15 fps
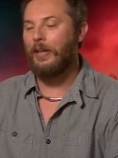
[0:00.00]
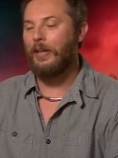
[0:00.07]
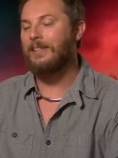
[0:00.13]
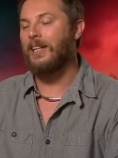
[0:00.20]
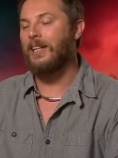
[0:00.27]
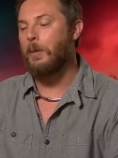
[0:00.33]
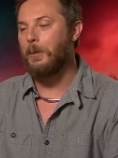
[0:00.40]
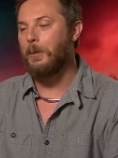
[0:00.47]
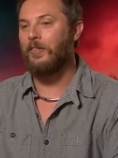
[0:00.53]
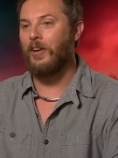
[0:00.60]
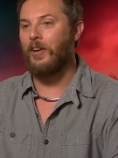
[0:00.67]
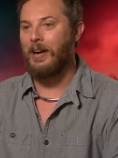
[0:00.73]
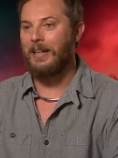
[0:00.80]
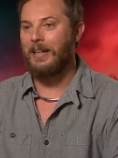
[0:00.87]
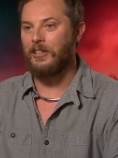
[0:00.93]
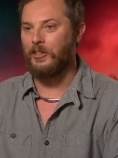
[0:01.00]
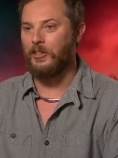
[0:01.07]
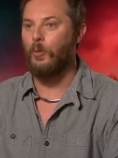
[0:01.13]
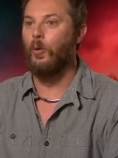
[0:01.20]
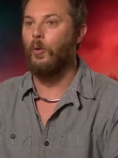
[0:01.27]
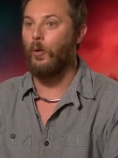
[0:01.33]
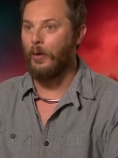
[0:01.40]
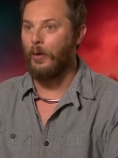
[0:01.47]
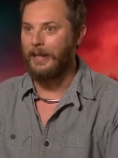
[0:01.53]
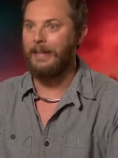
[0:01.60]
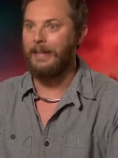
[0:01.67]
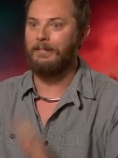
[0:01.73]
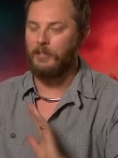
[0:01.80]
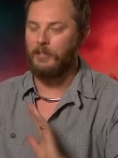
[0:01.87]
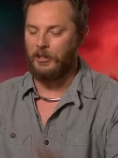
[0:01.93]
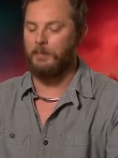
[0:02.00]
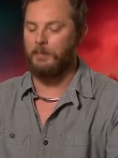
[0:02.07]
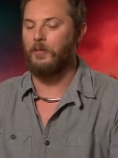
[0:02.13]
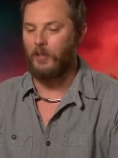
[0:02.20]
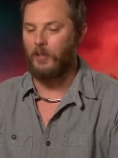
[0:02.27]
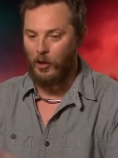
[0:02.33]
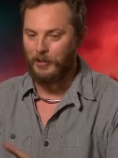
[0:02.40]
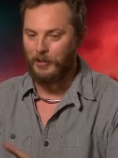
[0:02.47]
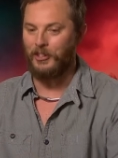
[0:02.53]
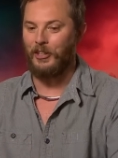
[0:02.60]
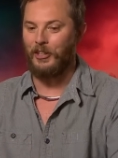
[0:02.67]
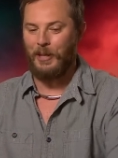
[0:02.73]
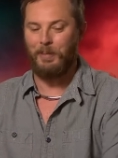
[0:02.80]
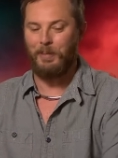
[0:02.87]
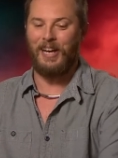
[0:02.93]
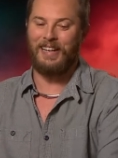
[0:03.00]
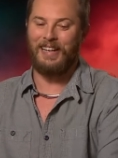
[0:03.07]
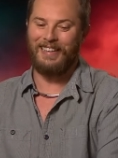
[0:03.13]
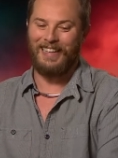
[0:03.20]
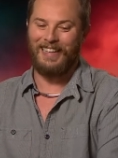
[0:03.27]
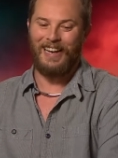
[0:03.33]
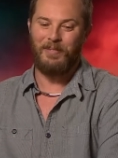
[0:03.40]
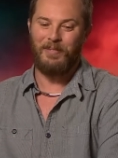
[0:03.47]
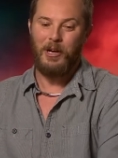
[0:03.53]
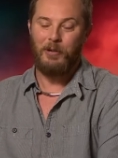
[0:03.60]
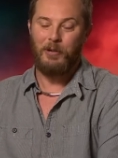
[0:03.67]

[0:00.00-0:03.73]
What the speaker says: there's a couple of our actors who are already just constantly playing the game.